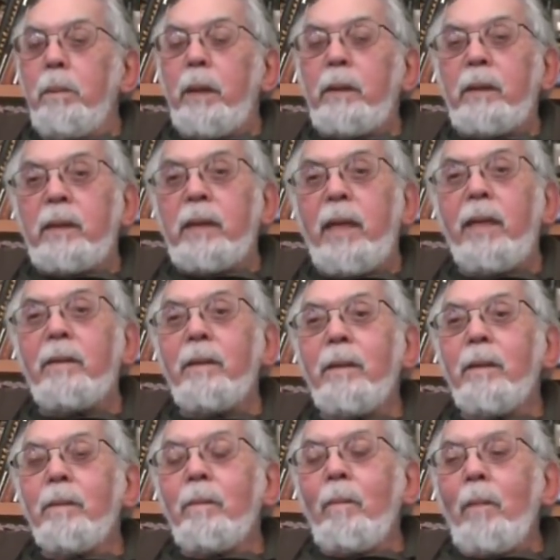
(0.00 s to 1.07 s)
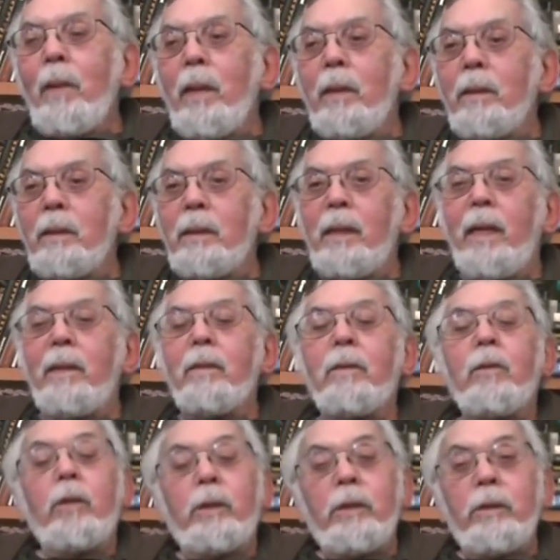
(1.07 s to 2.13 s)
Set,
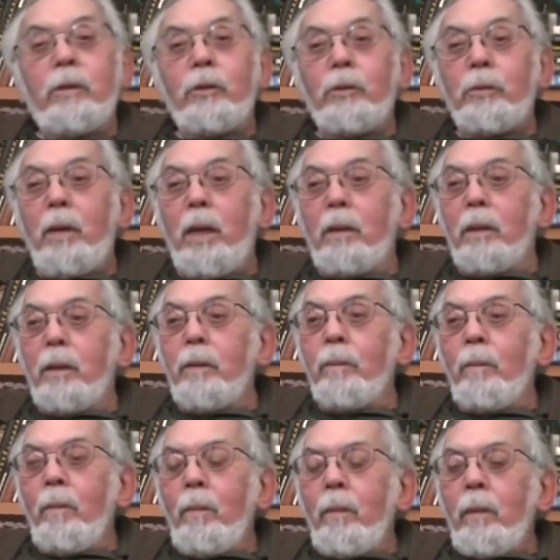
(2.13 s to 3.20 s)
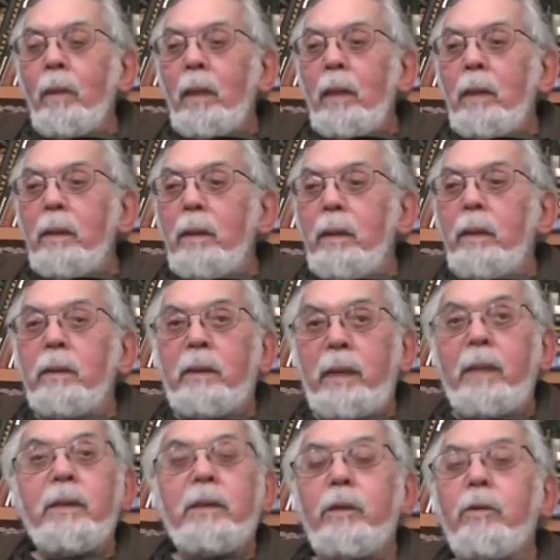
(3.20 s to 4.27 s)
according to Schwaller,
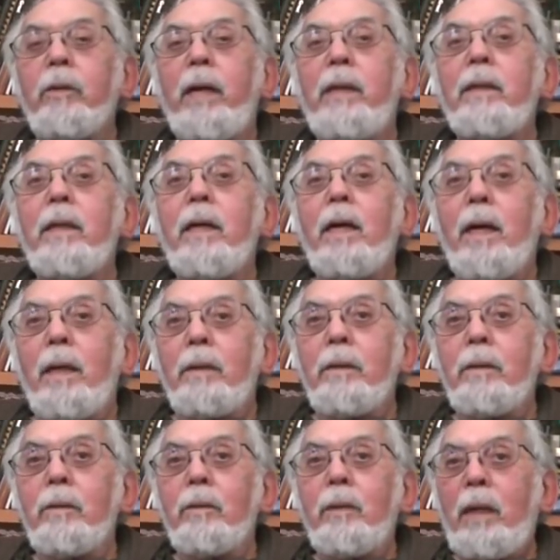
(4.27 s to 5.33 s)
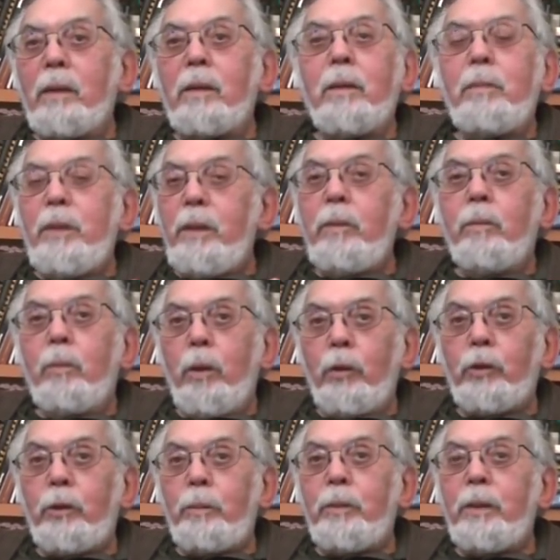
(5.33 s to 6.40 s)
Set is a great god who has to be
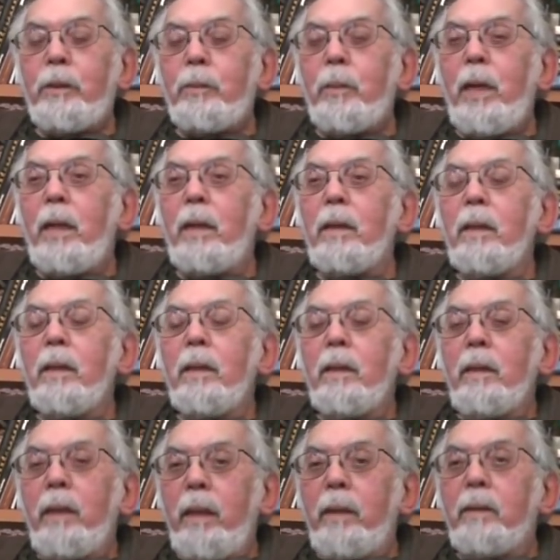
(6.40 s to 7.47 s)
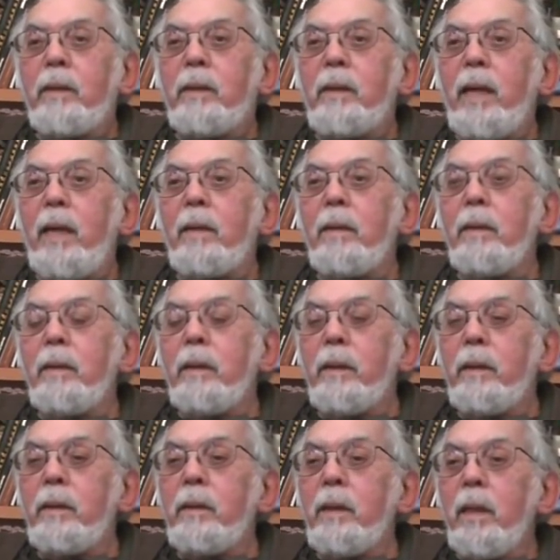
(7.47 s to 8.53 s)
worshipped as well. And Set
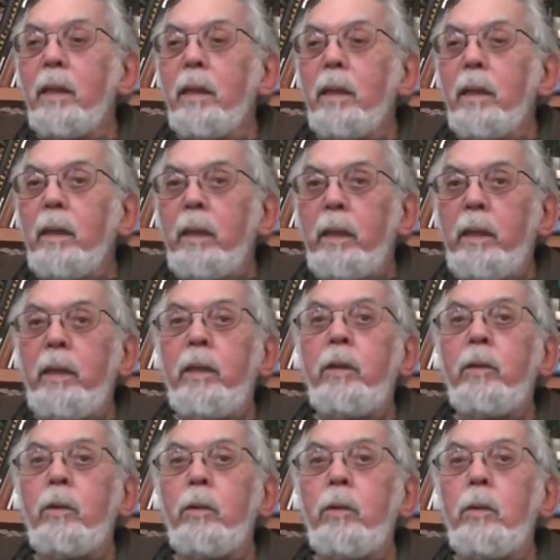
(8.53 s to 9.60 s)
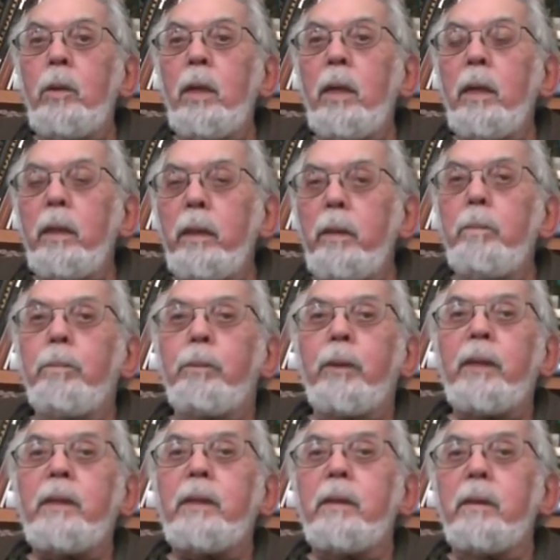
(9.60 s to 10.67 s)
is he who
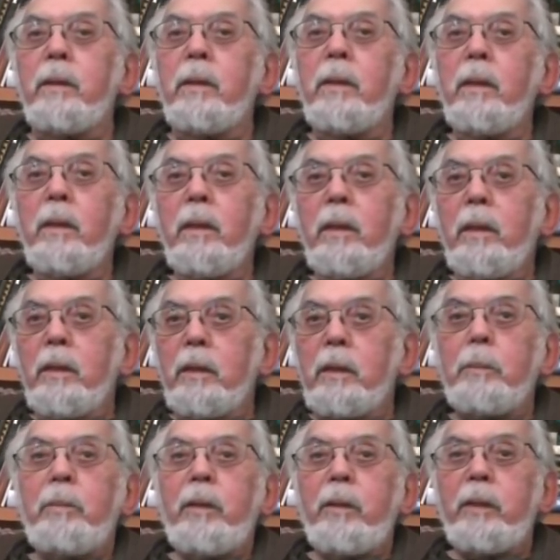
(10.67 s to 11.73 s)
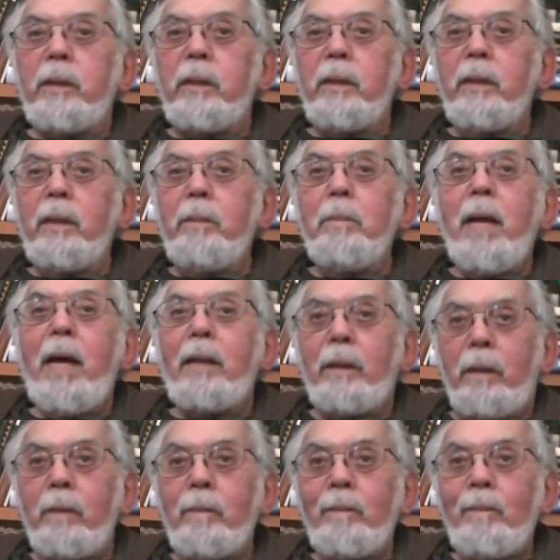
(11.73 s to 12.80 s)
imprisons spirit in matter.